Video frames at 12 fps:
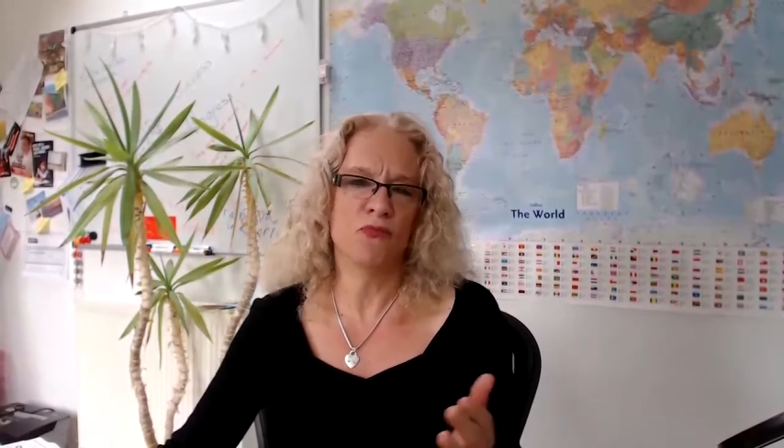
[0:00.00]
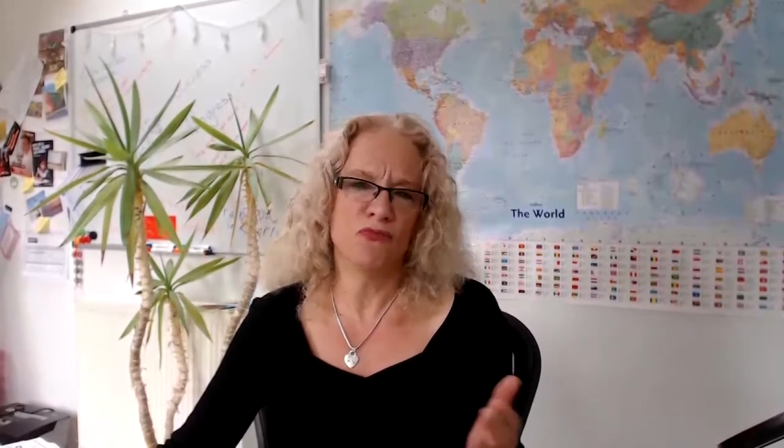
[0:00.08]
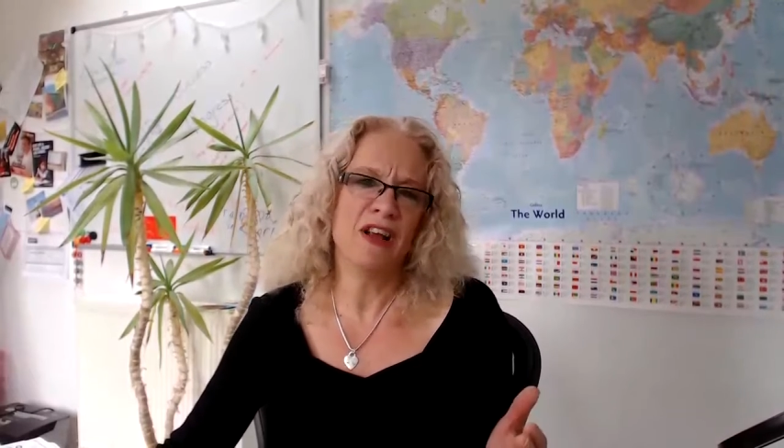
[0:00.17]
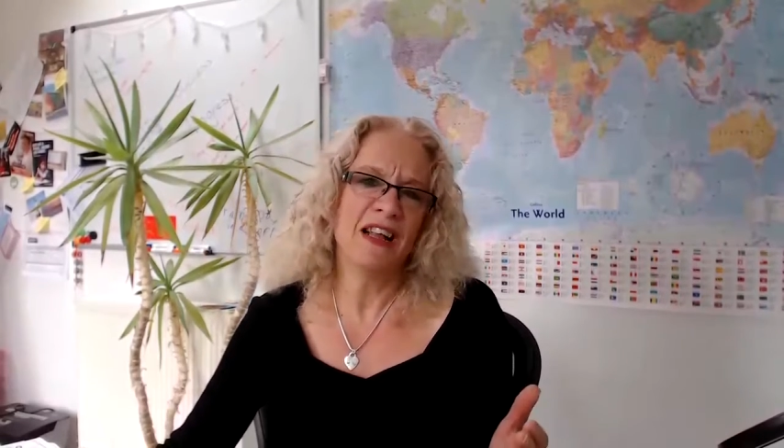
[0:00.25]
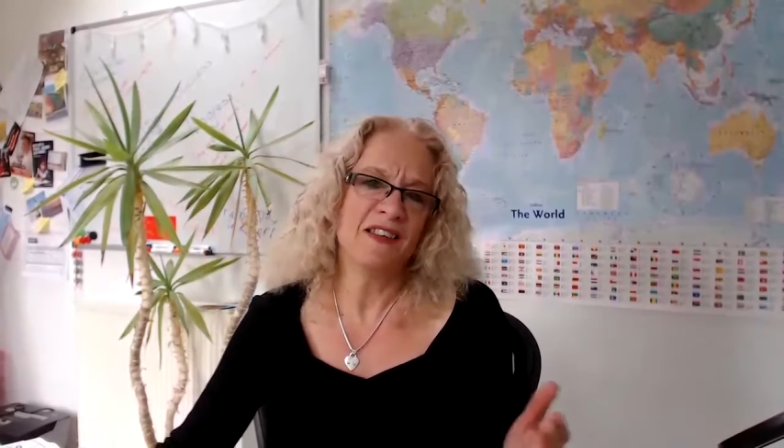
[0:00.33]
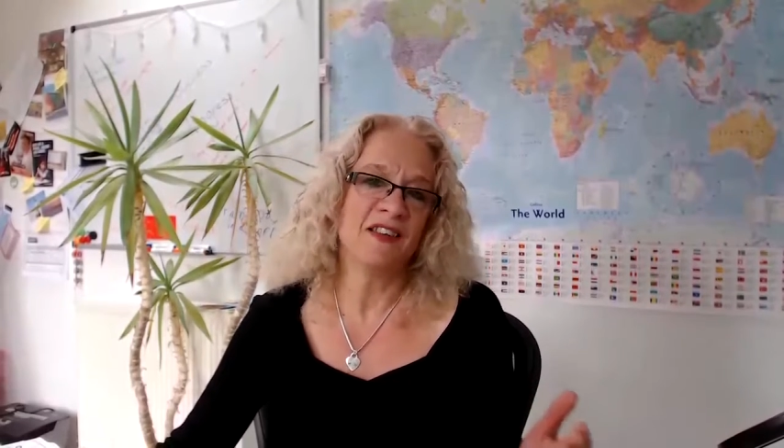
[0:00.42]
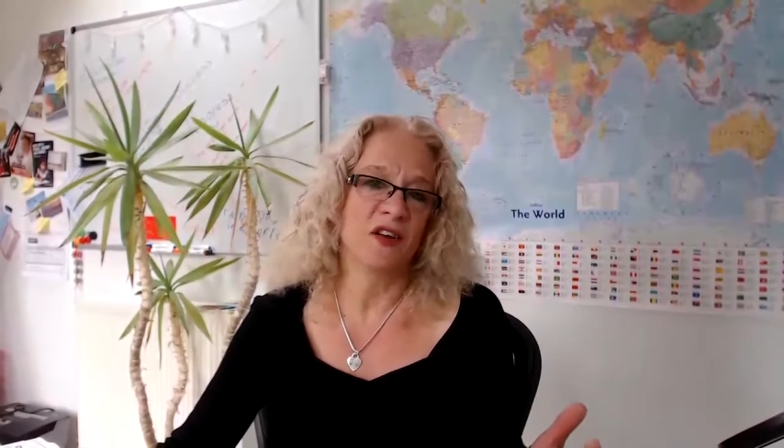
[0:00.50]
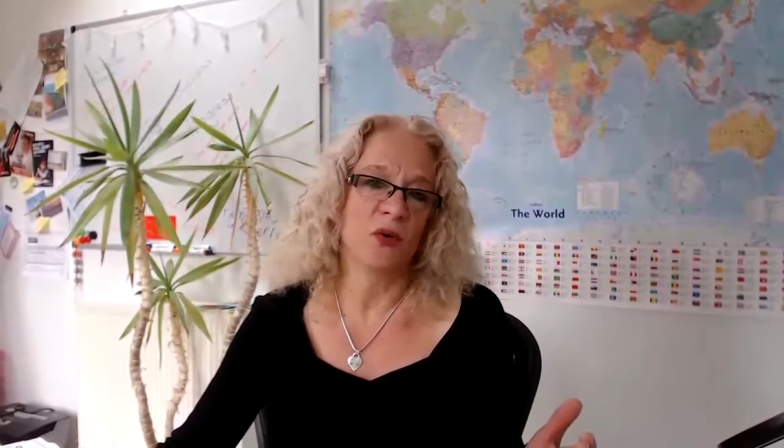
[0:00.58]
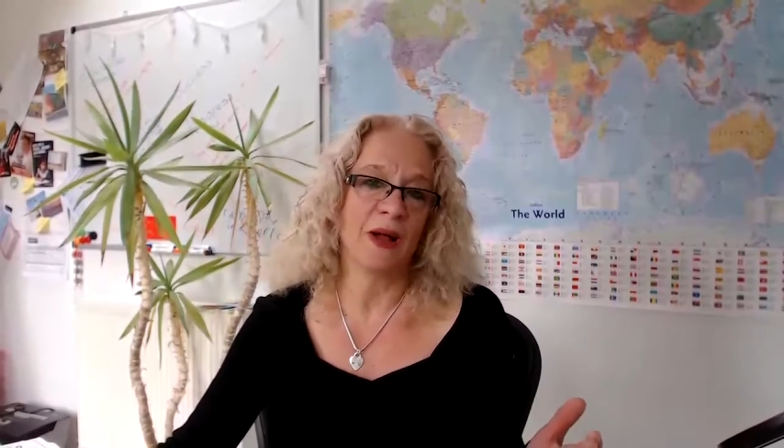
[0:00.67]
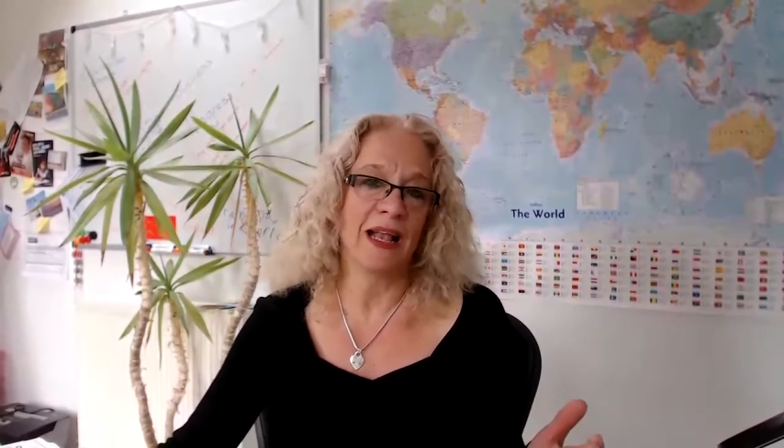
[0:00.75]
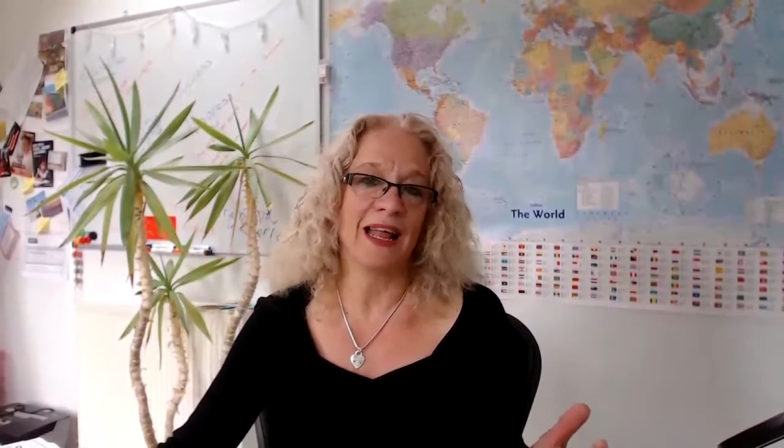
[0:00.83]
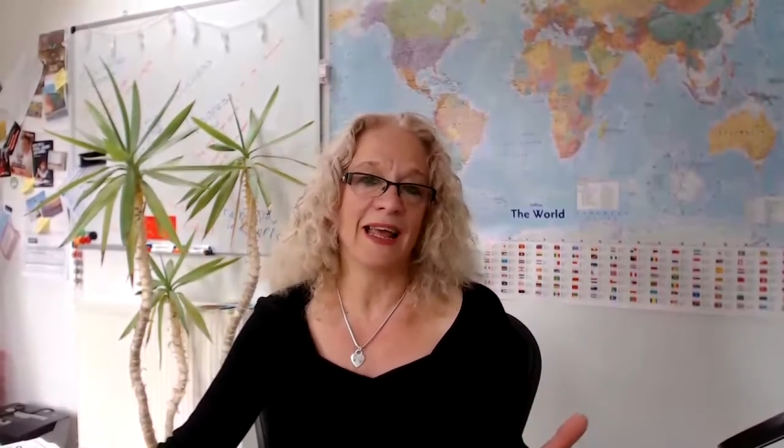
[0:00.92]
really to
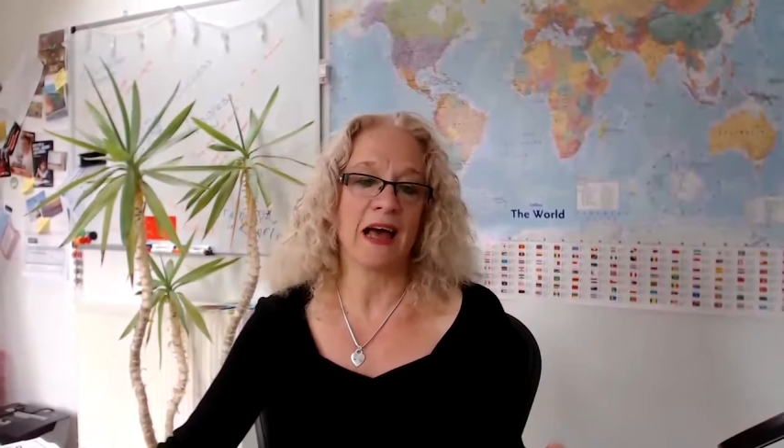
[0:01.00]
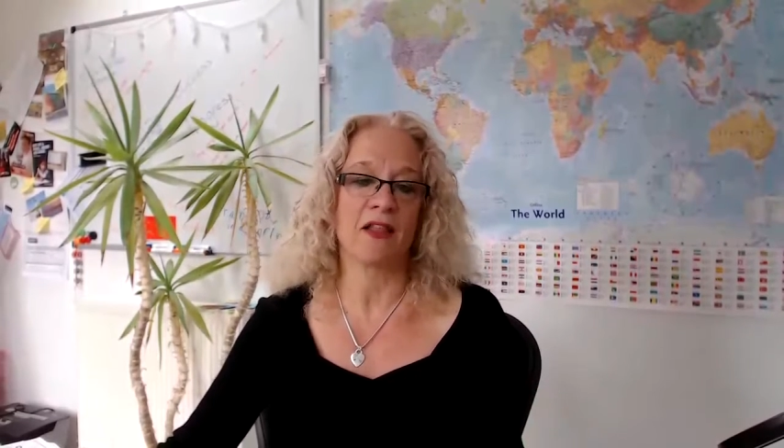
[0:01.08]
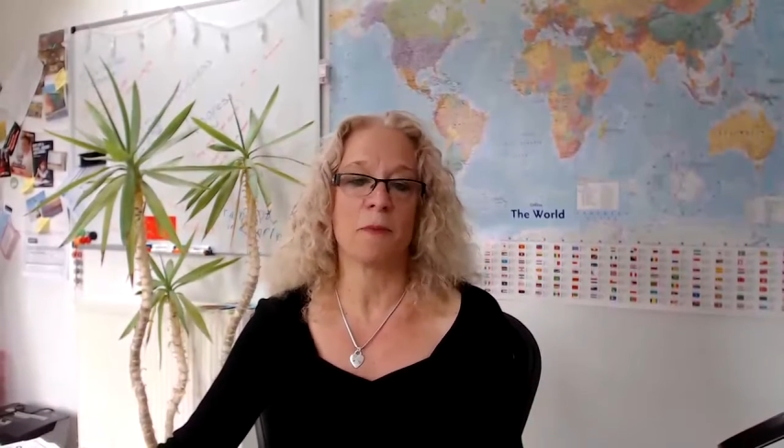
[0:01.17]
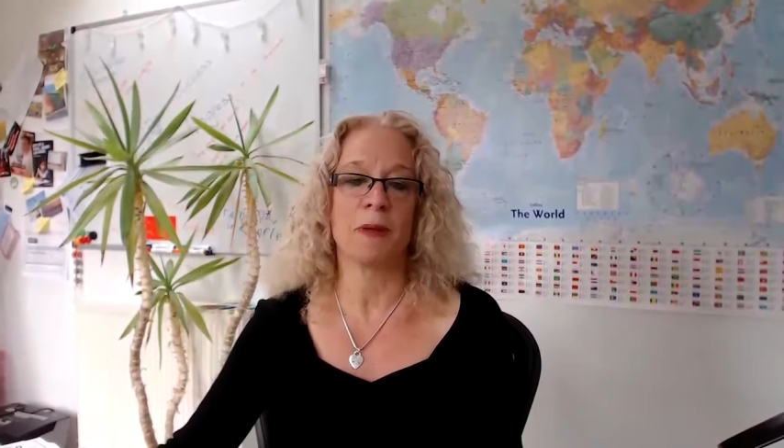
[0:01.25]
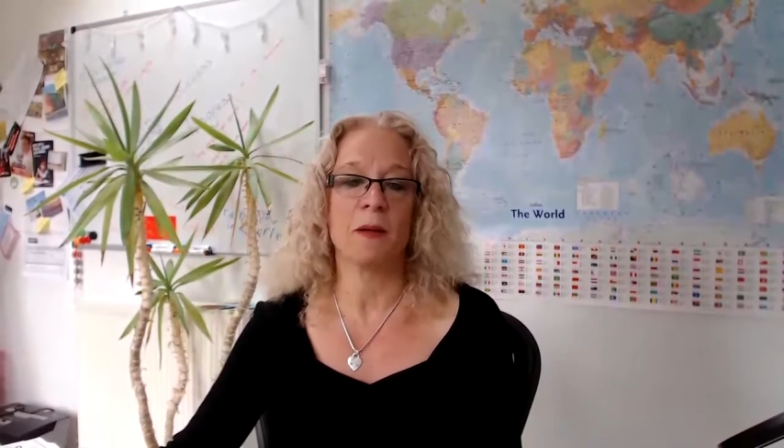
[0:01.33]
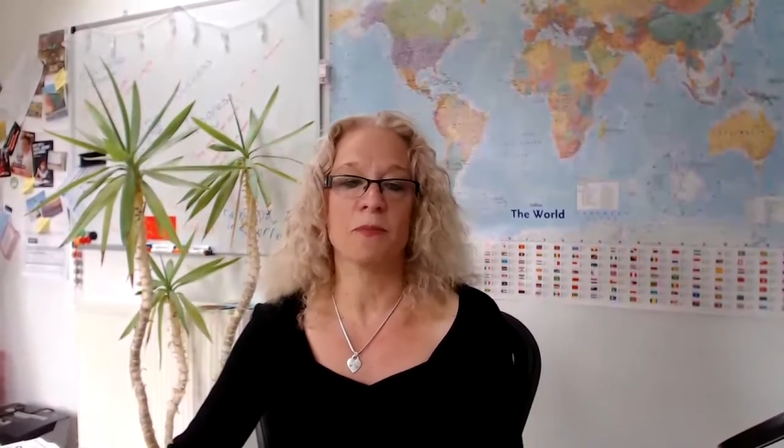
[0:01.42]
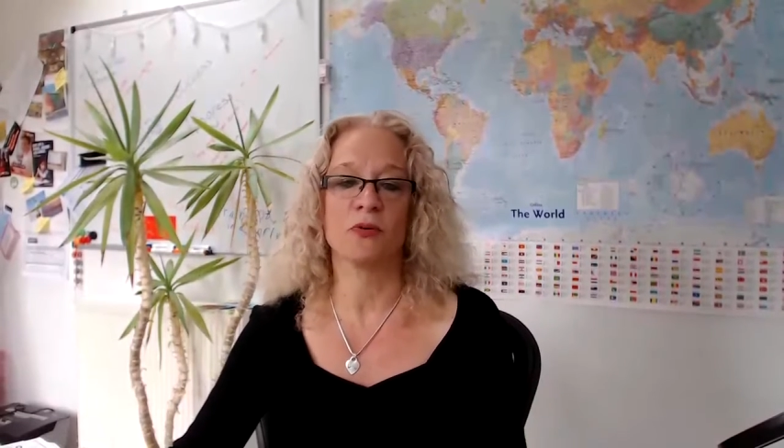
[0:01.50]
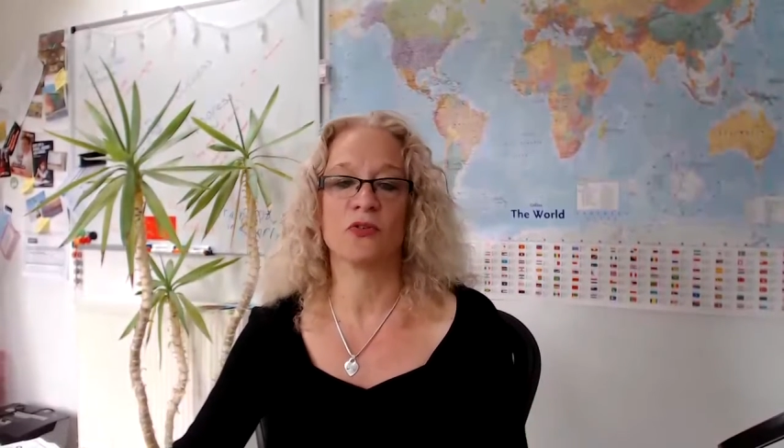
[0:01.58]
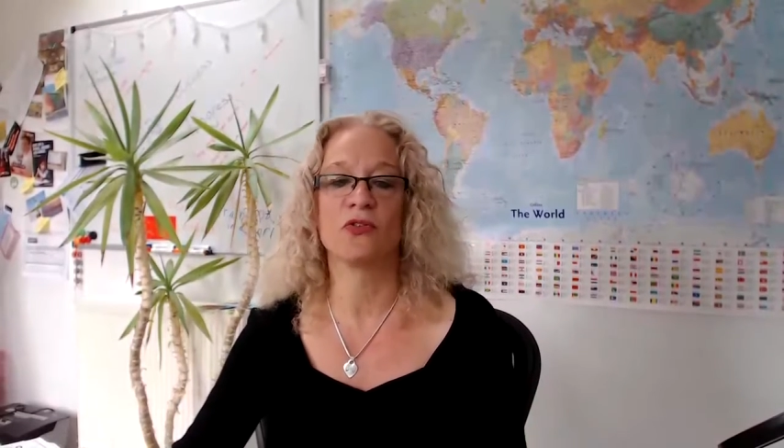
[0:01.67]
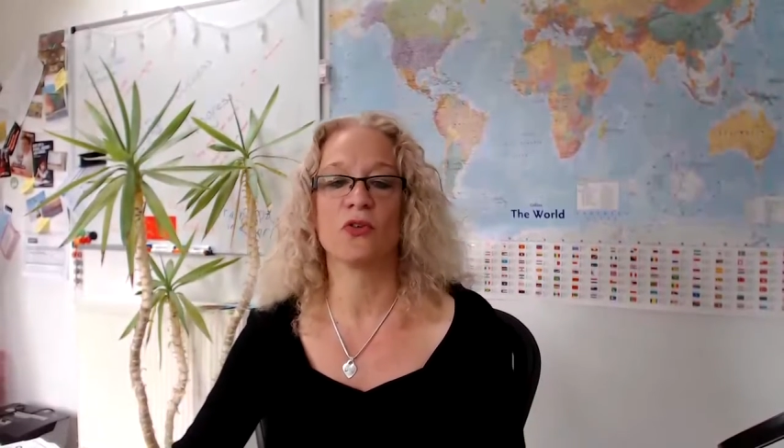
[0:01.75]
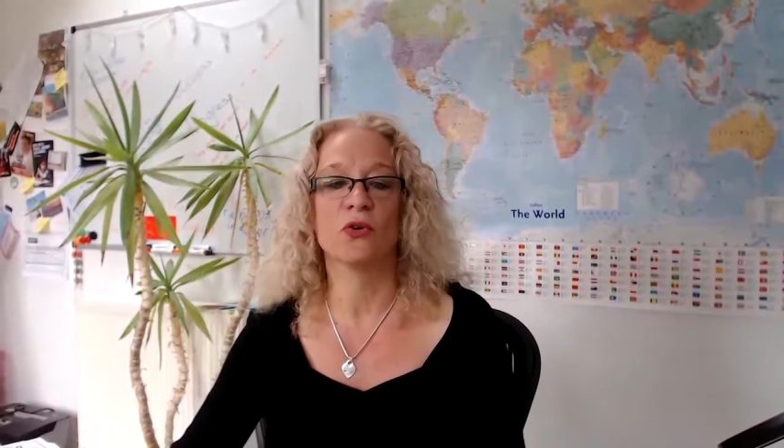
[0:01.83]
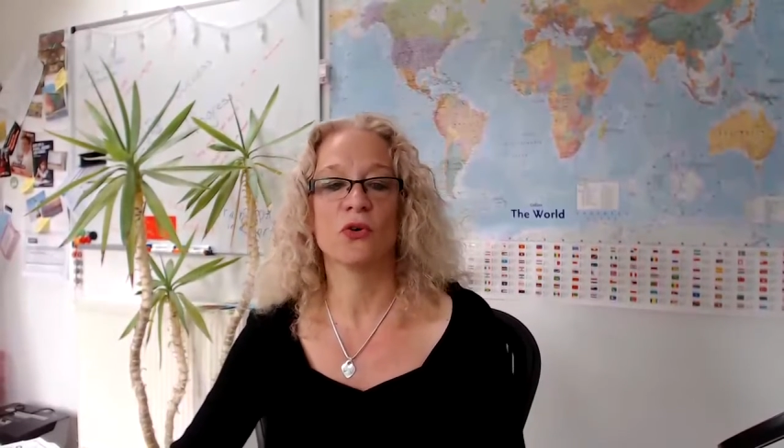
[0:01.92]
quickly gather
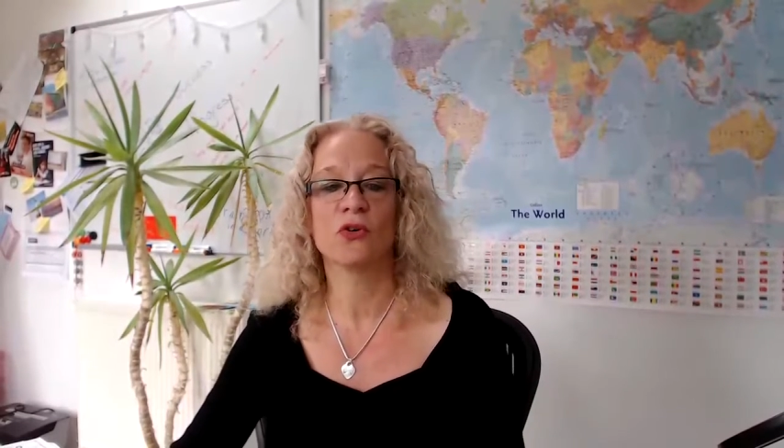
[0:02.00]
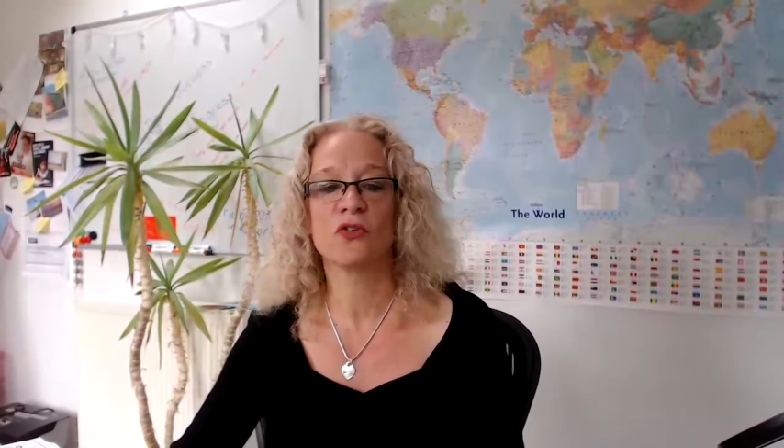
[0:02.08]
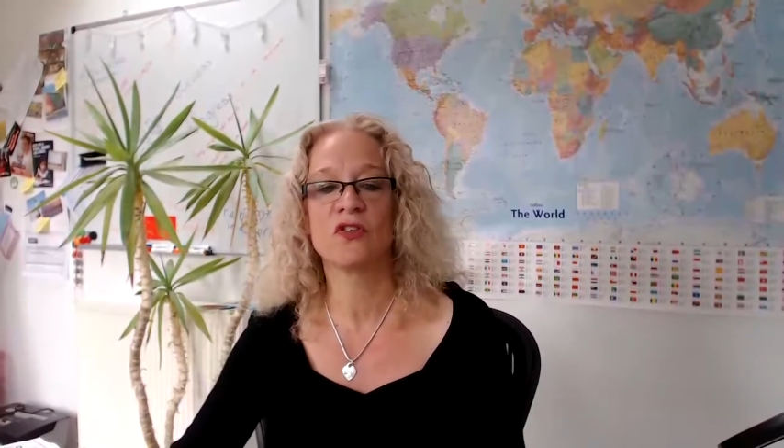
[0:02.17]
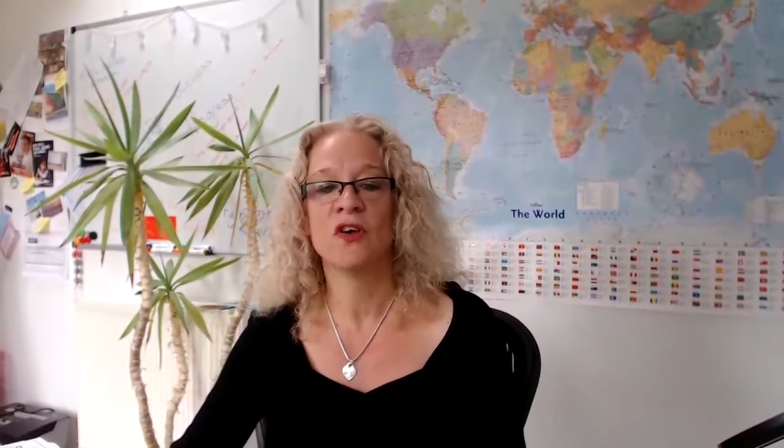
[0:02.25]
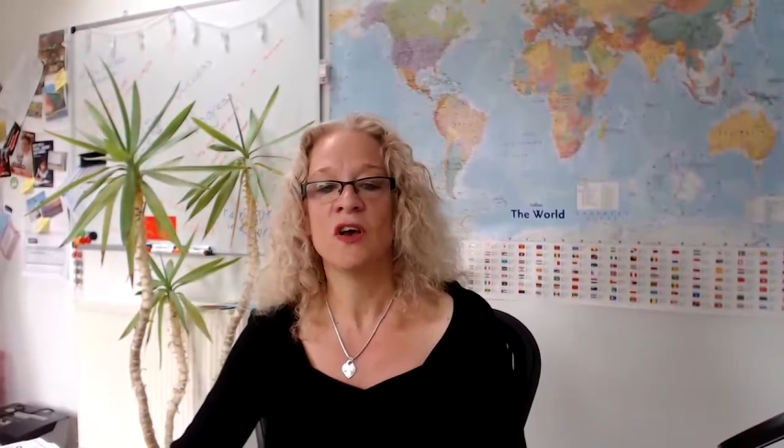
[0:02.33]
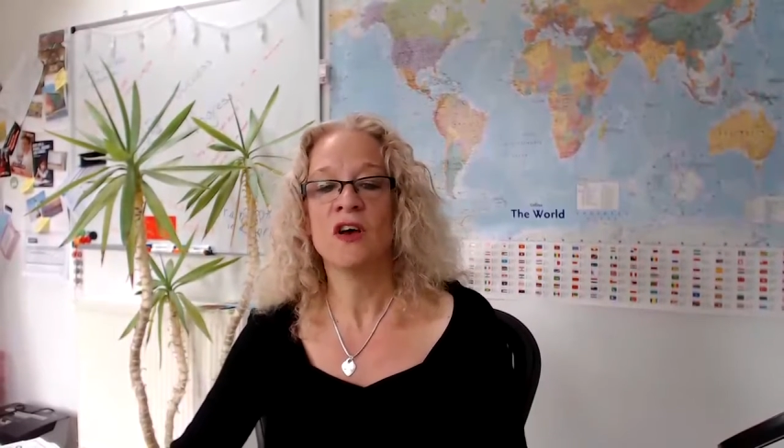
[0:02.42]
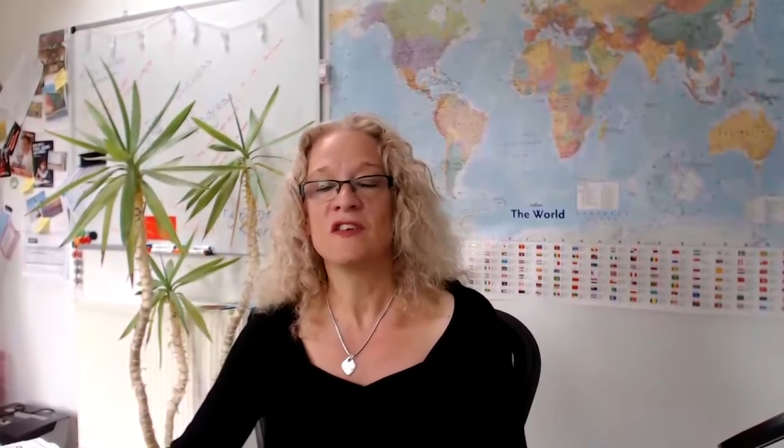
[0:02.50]
people's thoughts.